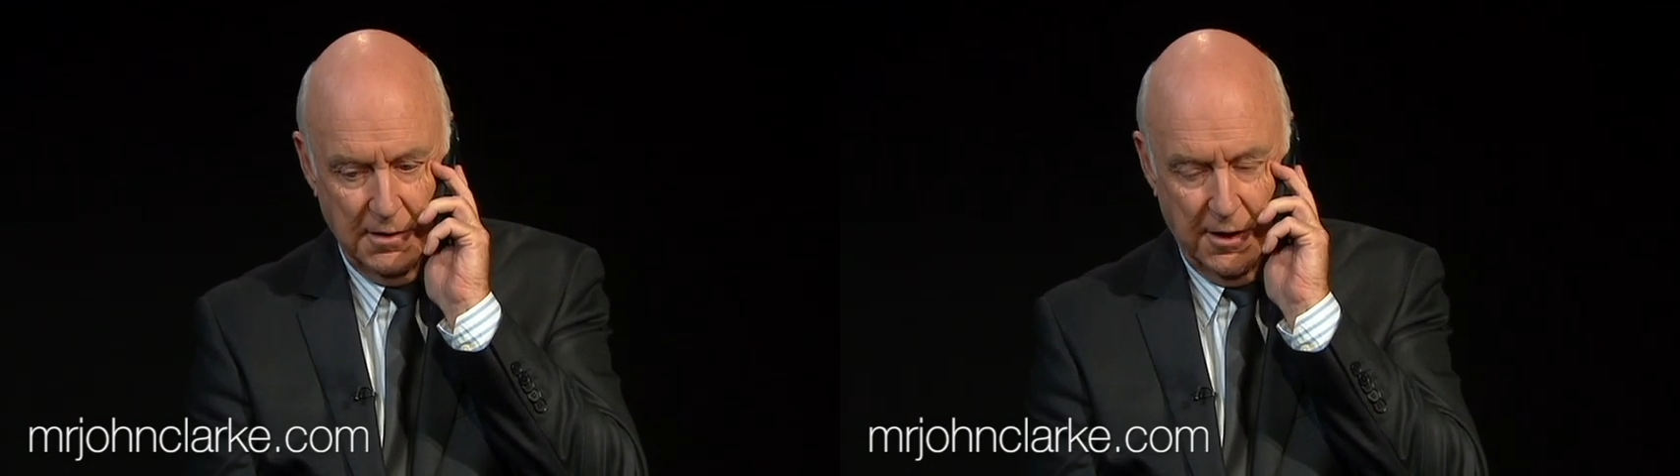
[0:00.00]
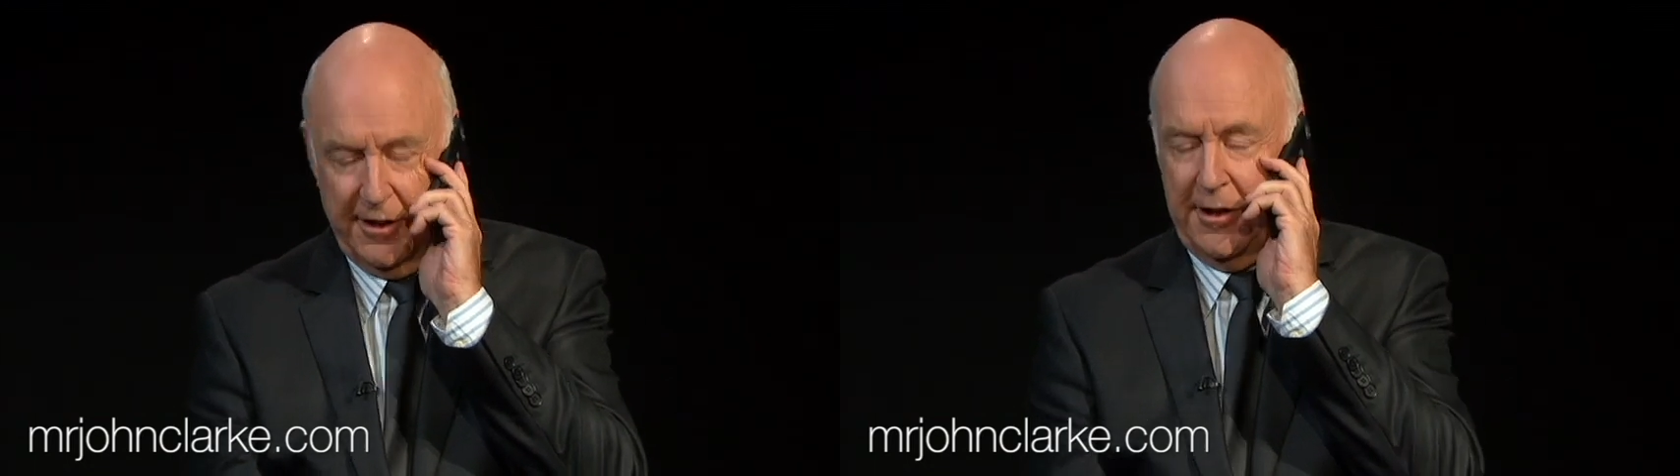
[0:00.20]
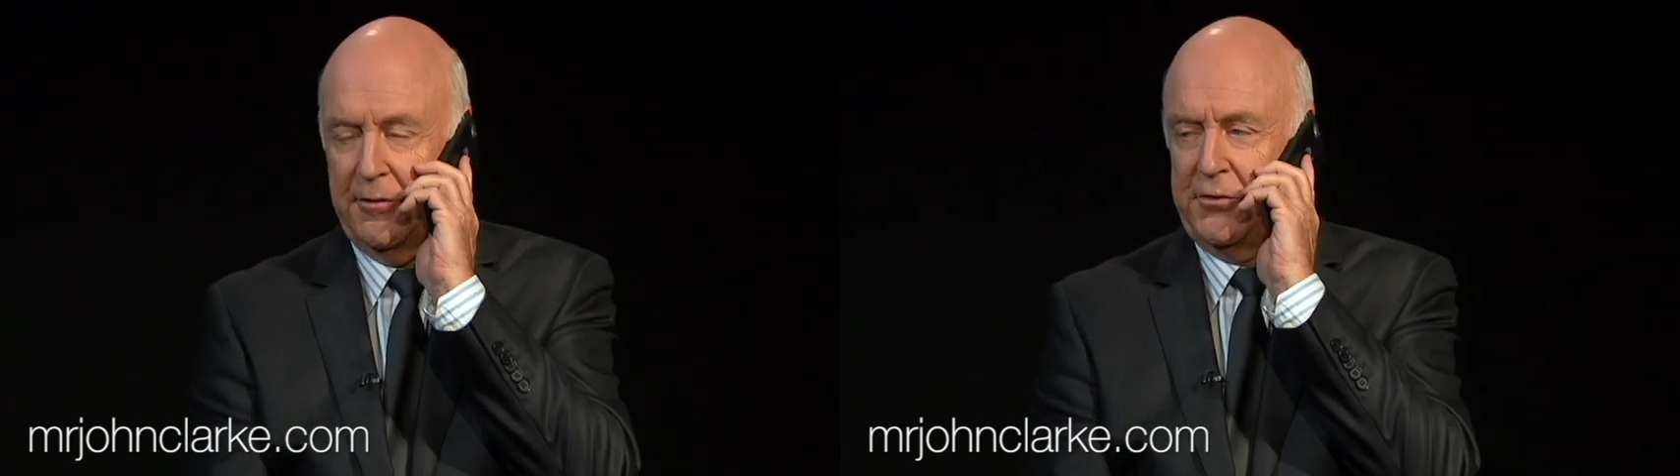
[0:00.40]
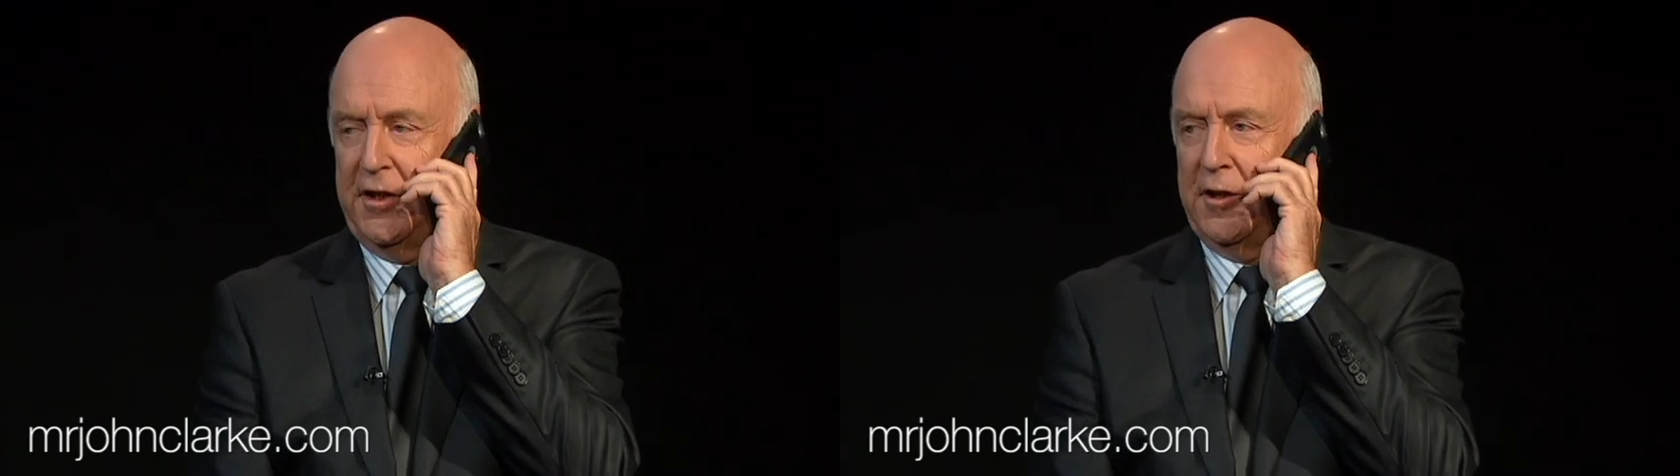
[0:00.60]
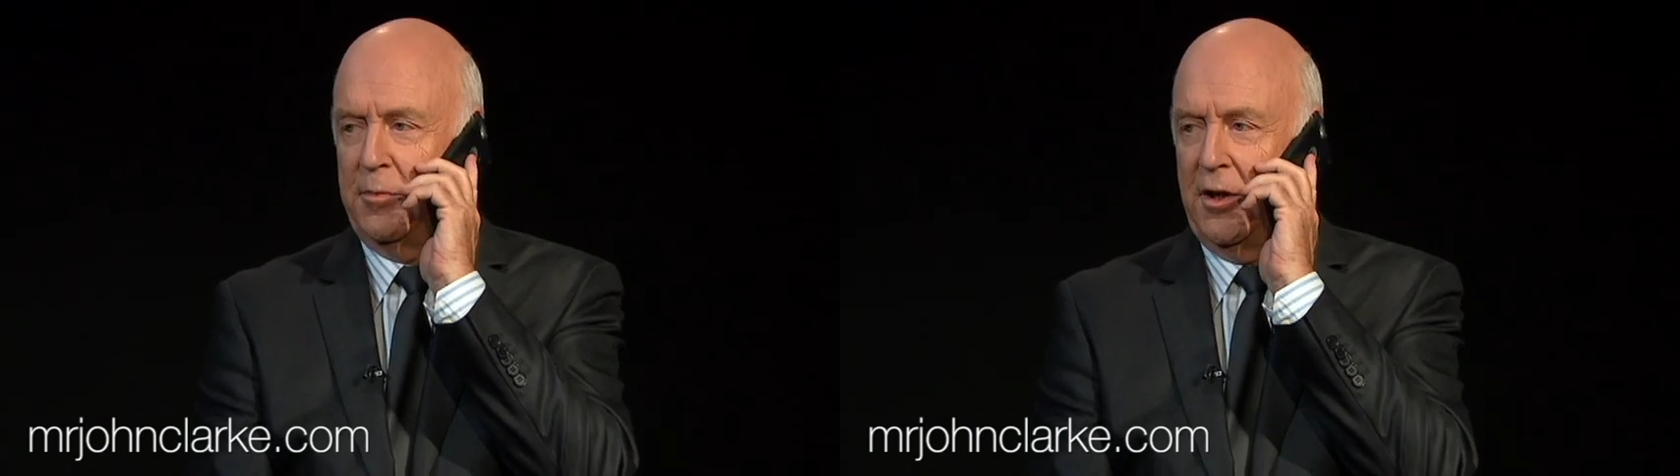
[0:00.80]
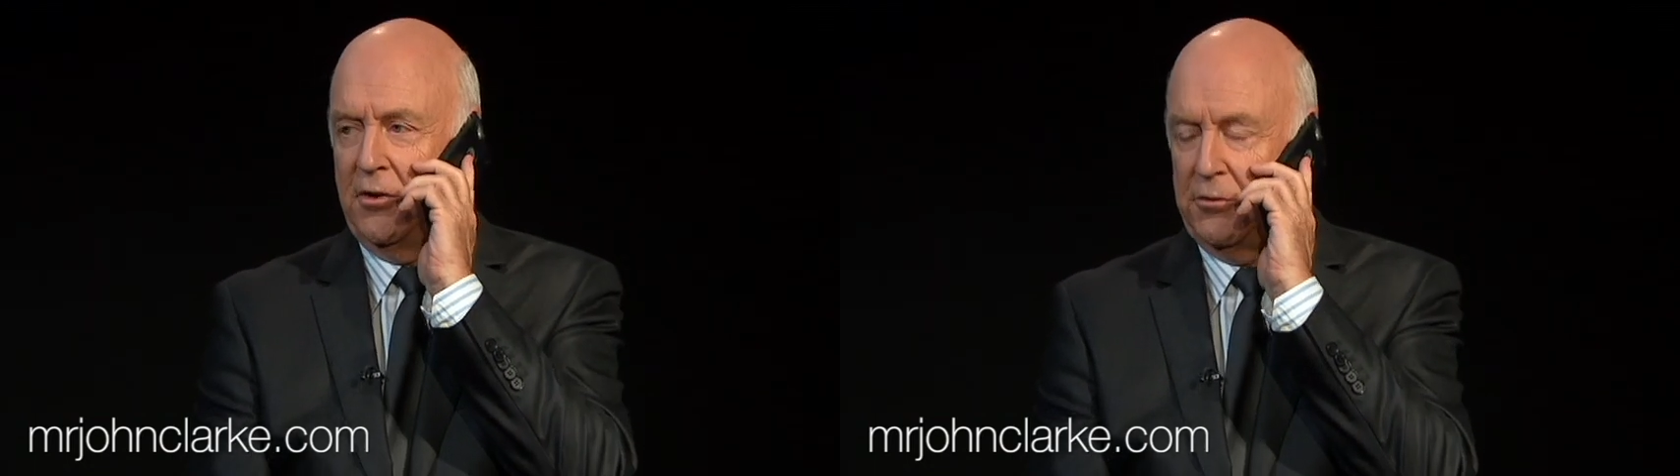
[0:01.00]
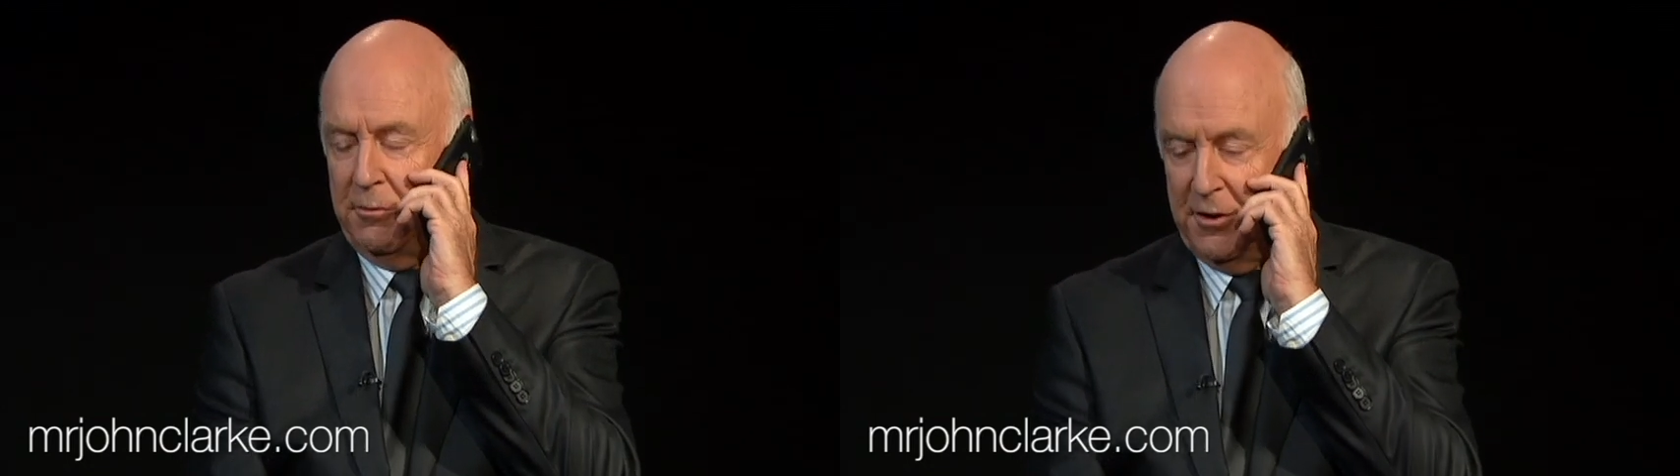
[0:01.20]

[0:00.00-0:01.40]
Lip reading: Oh, no, I've seen the polls. We're